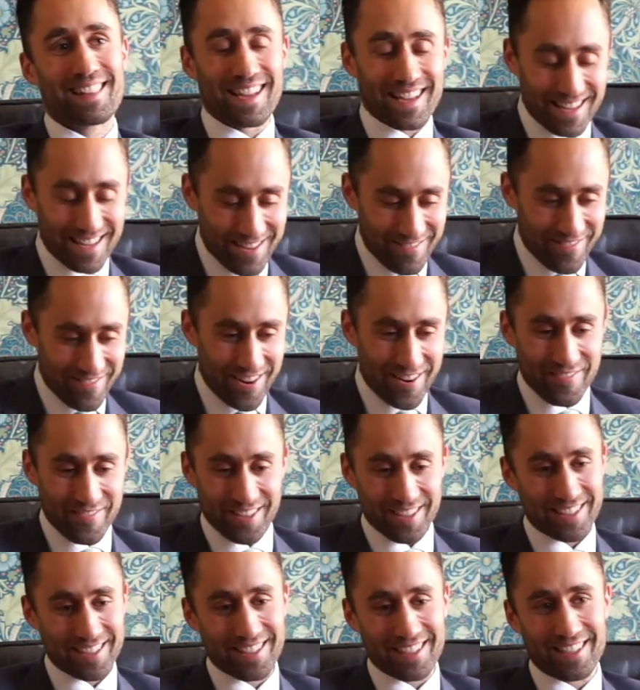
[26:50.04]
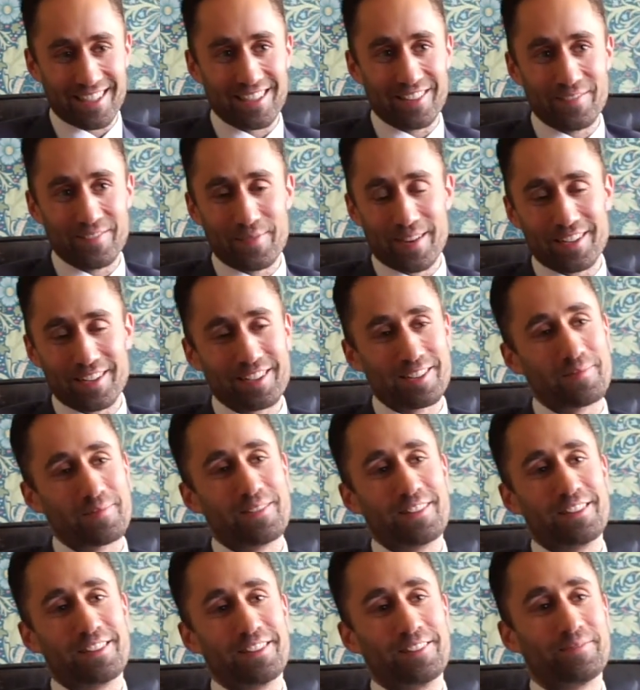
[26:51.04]
Thank you very much. Thank you. Pleasure to
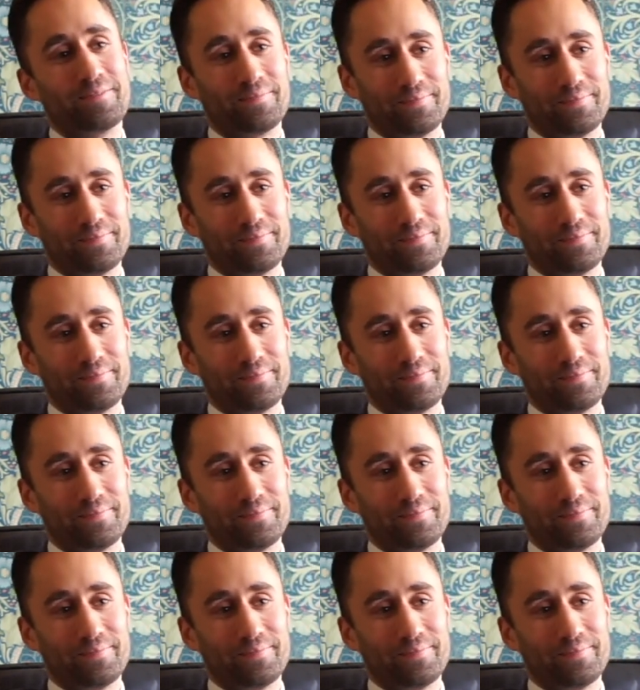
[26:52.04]
meet you.